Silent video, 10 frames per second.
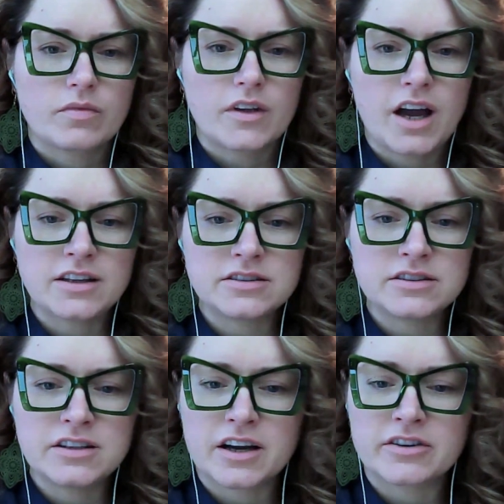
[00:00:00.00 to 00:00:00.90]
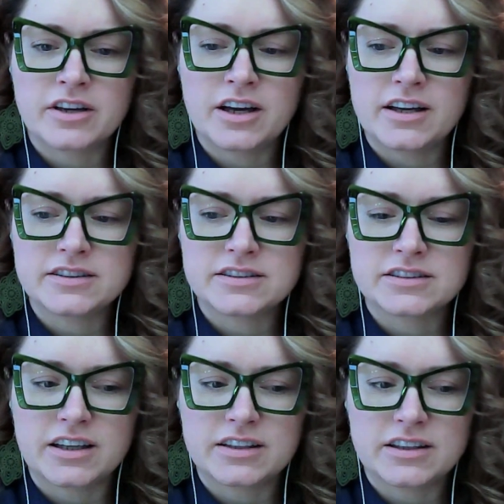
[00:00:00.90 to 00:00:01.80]
I did not realize
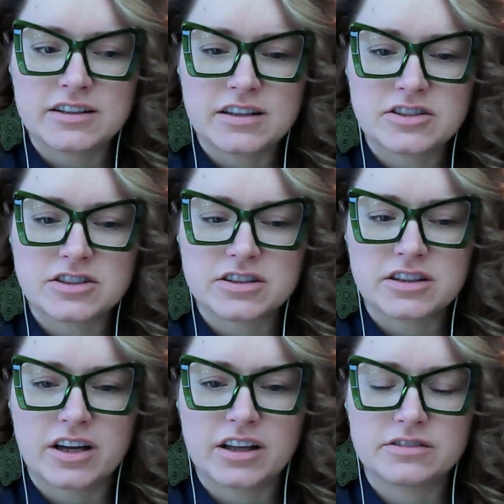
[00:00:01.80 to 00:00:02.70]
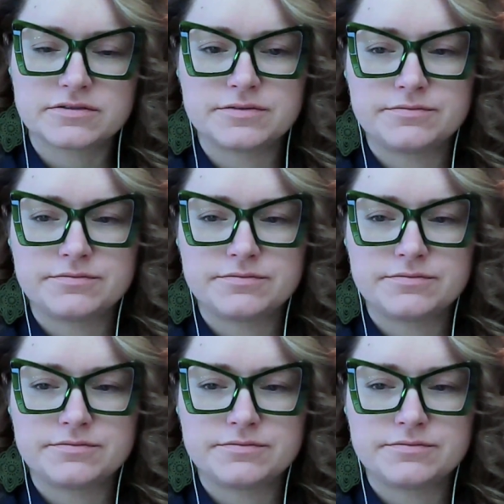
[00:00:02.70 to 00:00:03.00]
that it's such a kind of